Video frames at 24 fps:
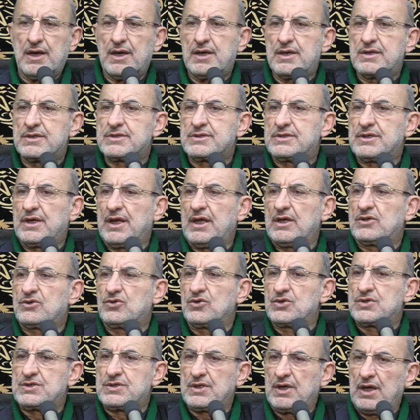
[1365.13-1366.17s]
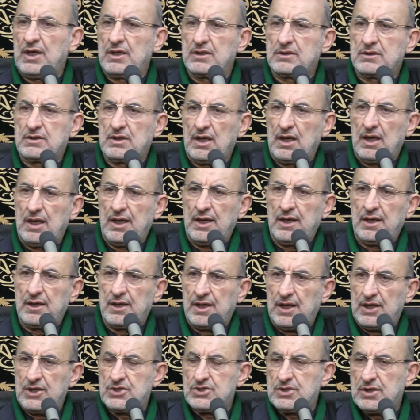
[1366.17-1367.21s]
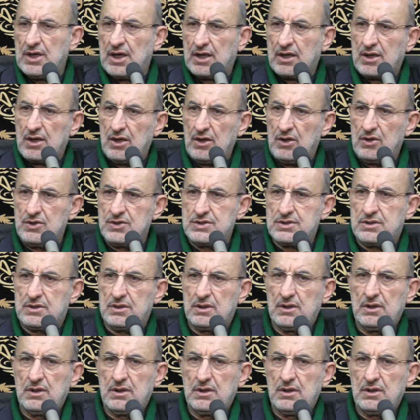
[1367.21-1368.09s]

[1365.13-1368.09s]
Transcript: street to street till he reached a closed